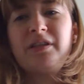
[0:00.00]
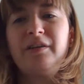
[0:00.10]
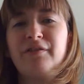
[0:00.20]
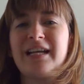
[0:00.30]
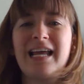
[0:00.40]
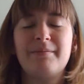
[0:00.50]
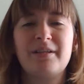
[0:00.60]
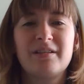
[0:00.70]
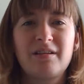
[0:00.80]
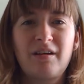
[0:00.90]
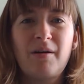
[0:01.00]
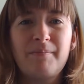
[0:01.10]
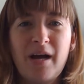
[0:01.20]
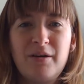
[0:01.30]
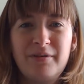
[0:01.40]
the different elements and
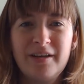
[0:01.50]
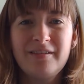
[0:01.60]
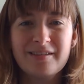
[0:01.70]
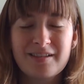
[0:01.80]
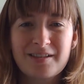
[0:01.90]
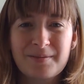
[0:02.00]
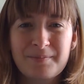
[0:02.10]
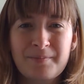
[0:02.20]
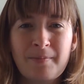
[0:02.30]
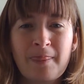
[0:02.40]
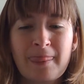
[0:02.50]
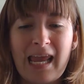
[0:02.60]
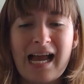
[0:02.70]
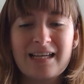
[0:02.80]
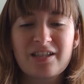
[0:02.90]
components
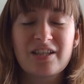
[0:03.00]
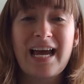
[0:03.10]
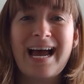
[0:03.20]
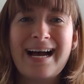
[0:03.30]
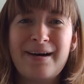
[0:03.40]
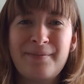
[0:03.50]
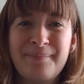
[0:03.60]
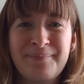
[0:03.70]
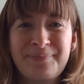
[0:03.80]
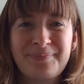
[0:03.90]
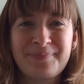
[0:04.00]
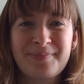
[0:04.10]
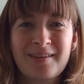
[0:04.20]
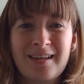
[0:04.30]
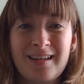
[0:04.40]
as to how
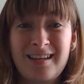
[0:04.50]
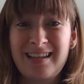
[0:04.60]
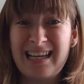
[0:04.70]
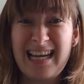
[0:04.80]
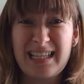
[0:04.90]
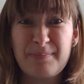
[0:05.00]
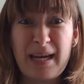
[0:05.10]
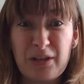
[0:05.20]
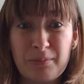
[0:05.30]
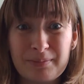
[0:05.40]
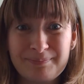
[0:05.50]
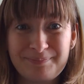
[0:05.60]
it's made up.